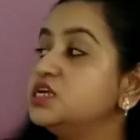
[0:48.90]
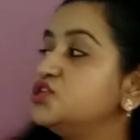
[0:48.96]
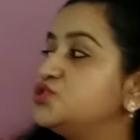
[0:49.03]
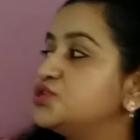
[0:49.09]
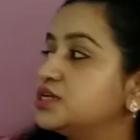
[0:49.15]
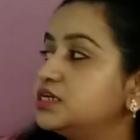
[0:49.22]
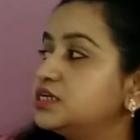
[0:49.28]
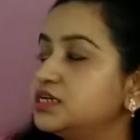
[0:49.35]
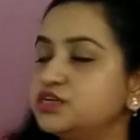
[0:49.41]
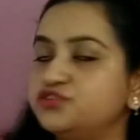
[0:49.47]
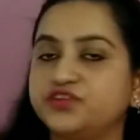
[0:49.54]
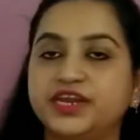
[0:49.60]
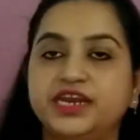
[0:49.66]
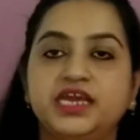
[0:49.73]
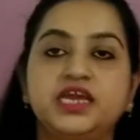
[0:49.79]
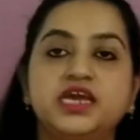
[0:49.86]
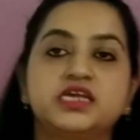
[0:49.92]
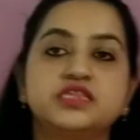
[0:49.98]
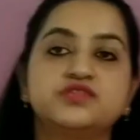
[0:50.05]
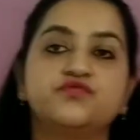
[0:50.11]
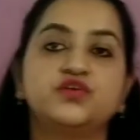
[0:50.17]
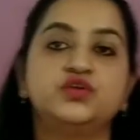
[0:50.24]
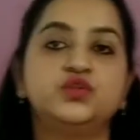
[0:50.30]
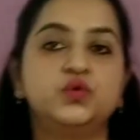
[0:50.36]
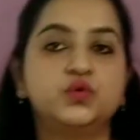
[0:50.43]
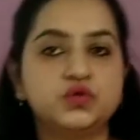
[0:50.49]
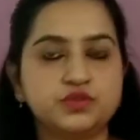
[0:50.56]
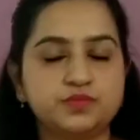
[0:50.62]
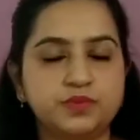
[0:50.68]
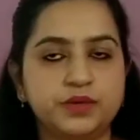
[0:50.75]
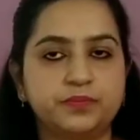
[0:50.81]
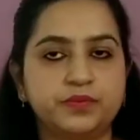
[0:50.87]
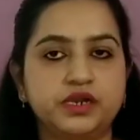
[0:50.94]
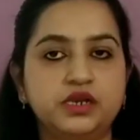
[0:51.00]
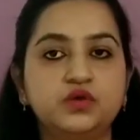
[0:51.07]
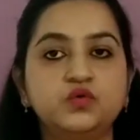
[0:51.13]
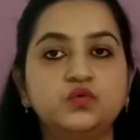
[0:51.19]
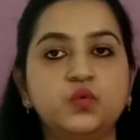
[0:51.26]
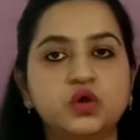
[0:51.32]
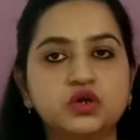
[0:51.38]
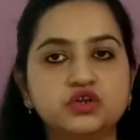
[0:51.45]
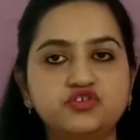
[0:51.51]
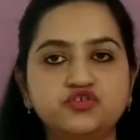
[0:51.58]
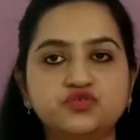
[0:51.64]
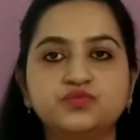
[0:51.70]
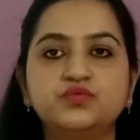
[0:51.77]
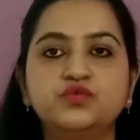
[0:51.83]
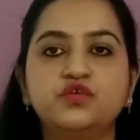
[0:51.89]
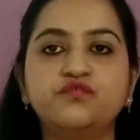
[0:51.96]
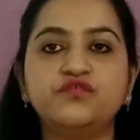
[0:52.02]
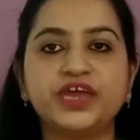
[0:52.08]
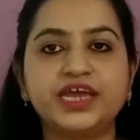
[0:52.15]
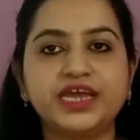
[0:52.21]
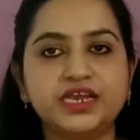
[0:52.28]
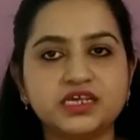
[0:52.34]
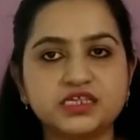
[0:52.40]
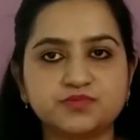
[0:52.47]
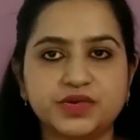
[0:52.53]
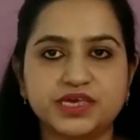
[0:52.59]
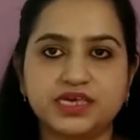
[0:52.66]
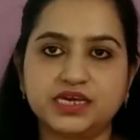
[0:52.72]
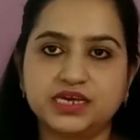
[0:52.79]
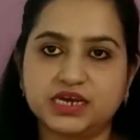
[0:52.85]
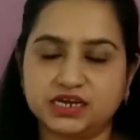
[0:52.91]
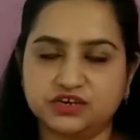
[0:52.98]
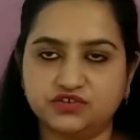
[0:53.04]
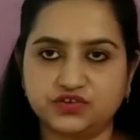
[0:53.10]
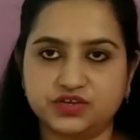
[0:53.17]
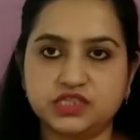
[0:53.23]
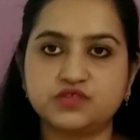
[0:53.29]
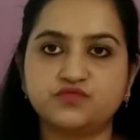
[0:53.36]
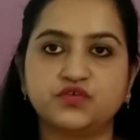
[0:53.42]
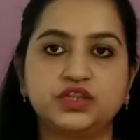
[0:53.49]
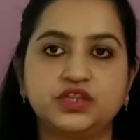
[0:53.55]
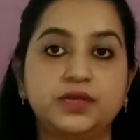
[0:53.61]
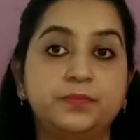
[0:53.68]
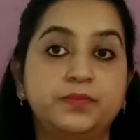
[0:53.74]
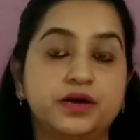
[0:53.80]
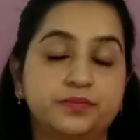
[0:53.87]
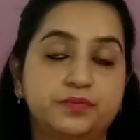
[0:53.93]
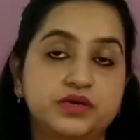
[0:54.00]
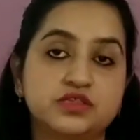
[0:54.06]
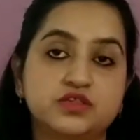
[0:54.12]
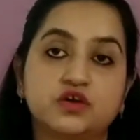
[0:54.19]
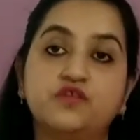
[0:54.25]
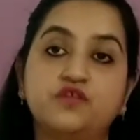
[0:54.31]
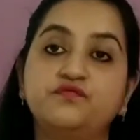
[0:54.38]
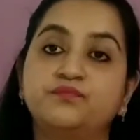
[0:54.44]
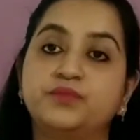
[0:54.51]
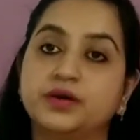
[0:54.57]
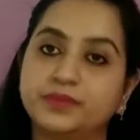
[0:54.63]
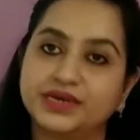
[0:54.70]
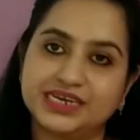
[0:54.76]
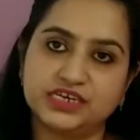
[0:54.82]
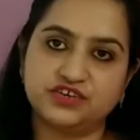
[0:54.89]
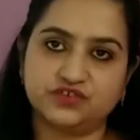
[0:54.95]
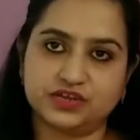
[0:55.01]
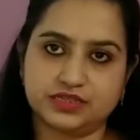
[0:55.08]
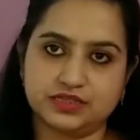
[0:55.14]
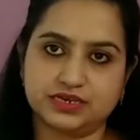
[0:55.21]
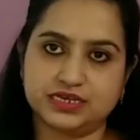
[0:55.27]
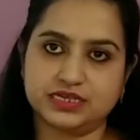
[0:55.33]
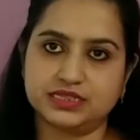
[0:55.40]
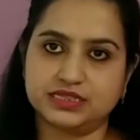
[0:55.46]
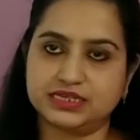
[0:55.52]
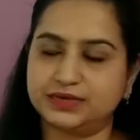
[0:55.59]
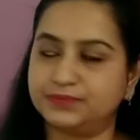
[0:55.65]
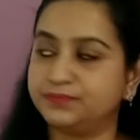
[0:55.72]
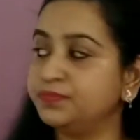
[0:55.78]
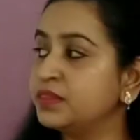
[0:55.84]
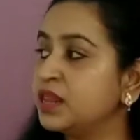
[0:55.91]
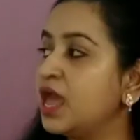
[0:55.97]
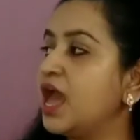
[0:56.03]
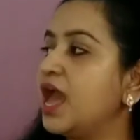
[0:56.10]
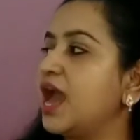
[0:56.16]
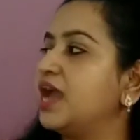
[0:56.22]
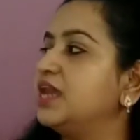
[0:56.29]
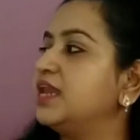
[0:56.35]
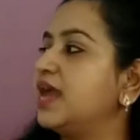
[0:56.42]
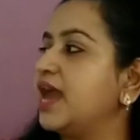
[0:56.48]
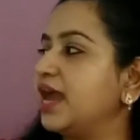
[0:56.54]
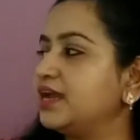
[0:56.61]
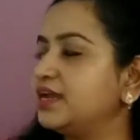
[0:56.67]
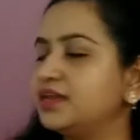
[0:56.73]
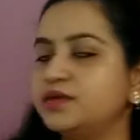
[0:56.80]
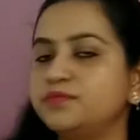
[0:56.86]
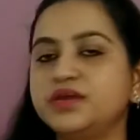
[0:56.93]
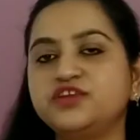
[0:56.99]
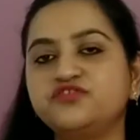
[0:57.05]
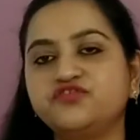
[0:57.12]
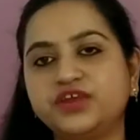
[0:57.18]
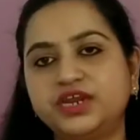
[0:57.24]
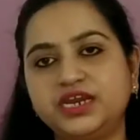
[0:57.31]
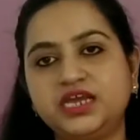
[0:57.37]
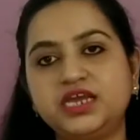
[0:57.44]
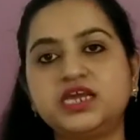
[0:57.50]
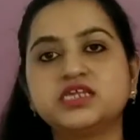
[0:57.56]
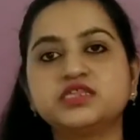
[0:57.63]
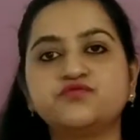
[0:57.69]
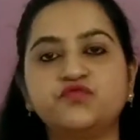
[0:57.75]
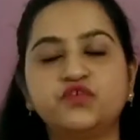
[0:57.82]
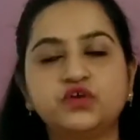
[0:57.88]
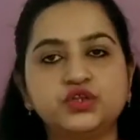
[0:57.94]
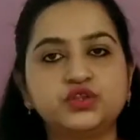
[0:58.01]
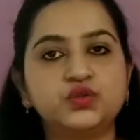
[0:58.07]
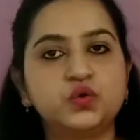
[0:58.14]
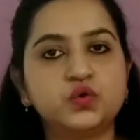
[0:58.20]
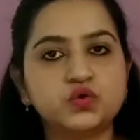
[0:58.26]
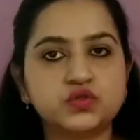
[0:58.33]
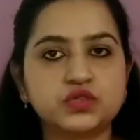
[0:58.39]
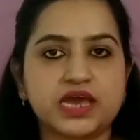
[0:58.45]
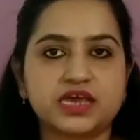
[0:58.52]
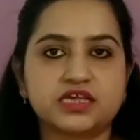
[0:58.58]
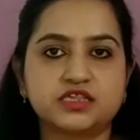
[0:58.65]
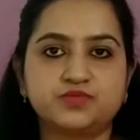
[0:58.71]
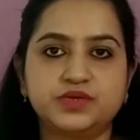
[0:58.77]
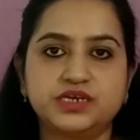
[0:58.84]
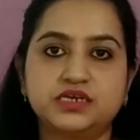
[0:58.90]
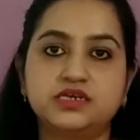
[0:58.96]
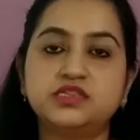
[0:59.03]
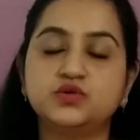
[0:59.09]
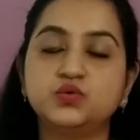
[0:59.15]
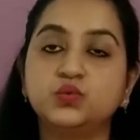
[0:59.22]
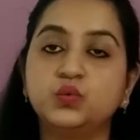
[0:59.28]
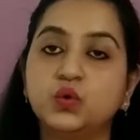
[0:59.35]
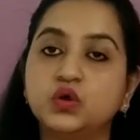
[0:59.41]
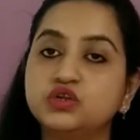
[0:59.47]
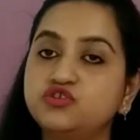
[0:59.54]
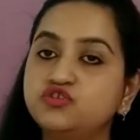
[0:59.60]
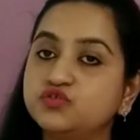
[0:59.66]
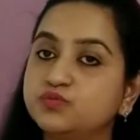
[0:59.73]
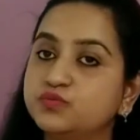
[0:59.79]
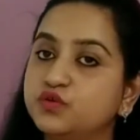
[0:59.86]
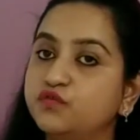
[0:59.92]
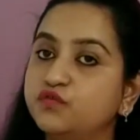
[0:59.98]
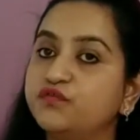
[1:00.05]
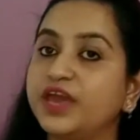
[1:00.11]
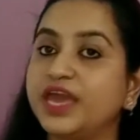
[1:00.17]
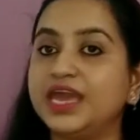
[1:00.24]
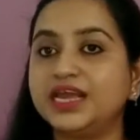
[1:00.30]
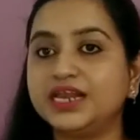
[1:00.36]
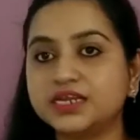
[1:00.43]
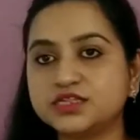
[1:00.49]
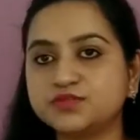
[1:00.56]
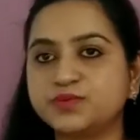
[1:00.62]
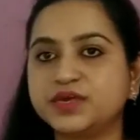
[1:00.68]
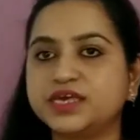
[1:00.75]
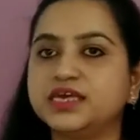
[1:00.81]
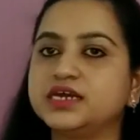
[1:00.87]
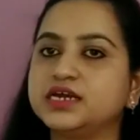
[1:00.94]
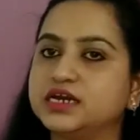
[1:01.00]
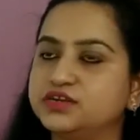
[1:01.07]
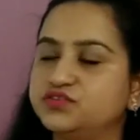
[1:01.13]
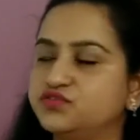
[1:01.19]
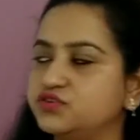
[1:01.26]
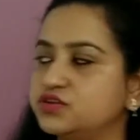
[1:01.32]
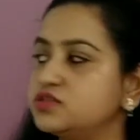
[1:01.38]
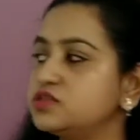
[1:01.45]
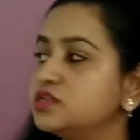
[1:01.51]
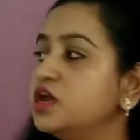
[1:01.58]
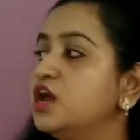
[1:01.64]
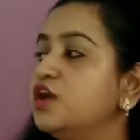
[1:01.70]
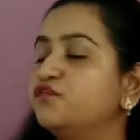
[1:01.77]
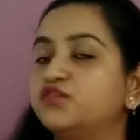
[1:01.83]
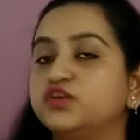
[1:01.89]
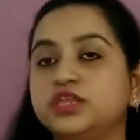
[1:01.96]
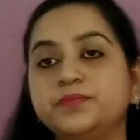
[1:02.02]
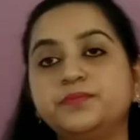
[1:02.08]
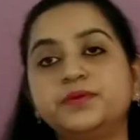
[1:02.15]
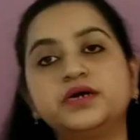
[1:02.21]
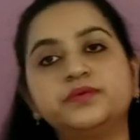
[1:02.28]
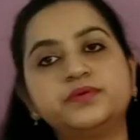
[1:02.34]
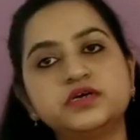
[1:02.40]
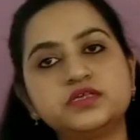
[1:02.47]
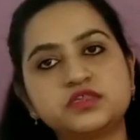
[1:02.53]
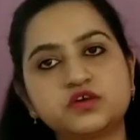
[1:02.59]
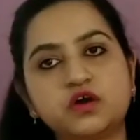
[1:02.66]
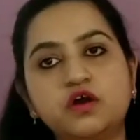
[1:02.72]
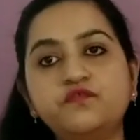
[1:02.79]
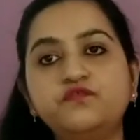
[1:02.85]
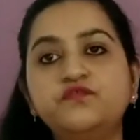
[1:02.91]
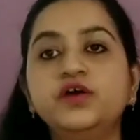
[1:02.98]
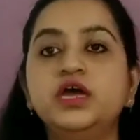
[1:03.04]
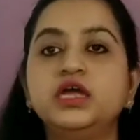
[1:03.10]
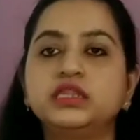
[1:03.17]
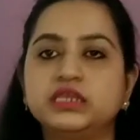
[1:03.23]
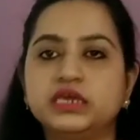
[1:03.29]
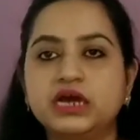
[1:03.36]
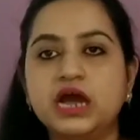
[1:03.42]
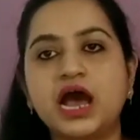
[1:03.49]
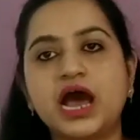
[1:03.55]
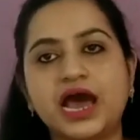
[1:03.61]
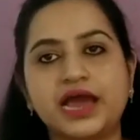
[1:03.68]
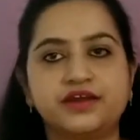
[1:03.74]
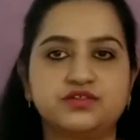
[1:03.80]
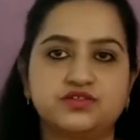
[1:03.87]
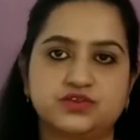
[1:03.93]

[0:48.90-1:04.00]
Journal training is for those people who want to move English speaking countries for the purpose of permanent residency. And academic training is for those aspirants who want to move English speaking countries for the purpose of their higher